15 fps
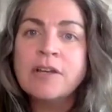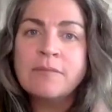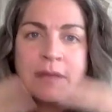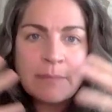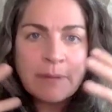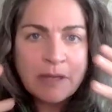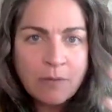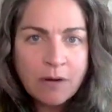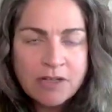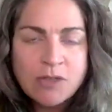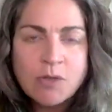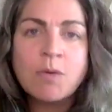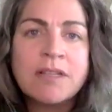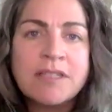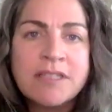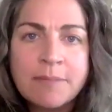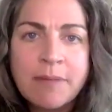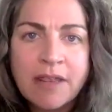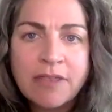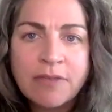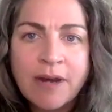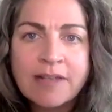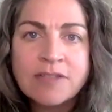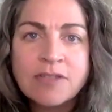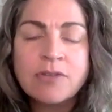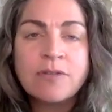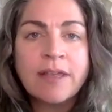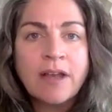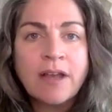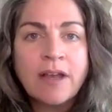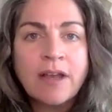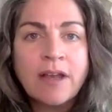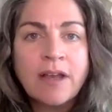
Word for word: Maybe you want to do once a month, right? So you're like,